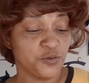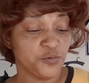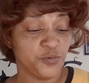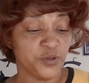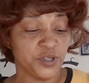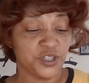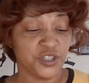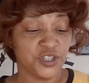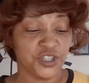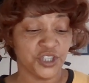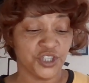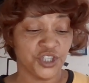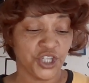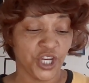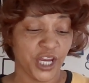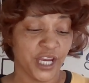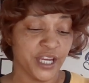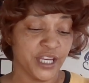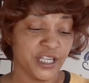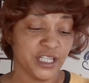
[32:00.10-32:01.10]
to surrender to
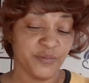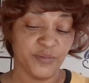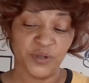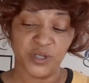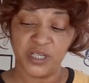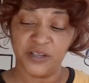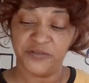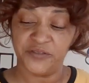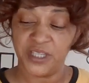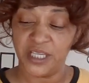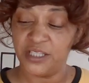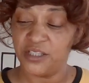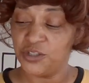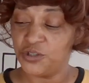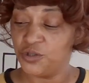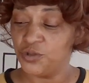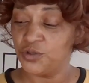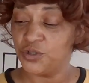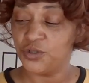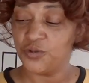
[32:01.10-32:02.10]
change, but if they
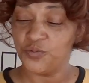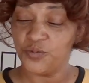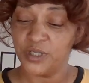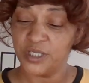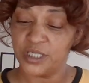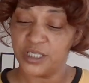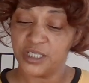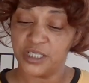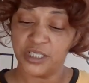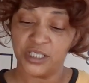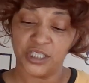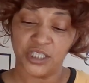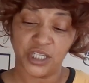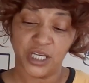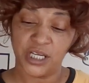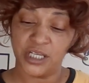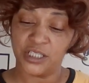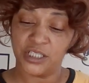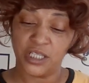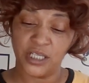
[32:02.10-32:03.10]
do surrender to the
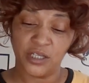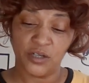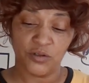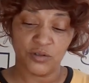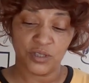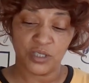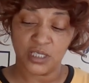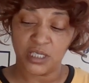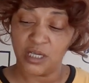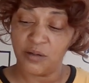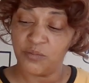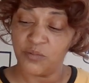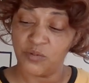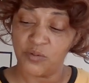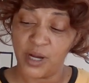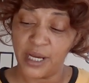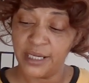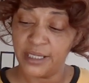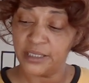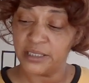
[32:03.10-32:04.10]
change, they're going to step
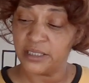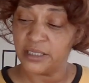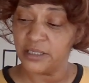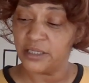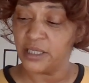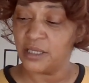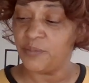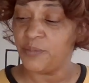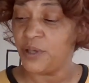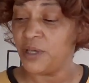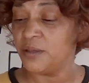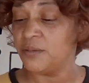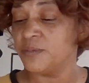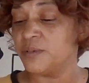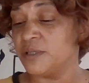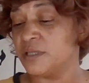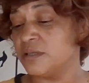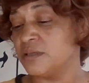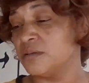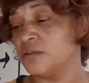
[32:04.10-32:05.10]
right into their
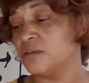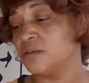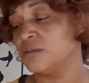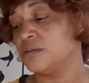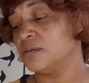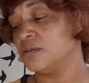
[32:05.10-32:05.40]
purpose.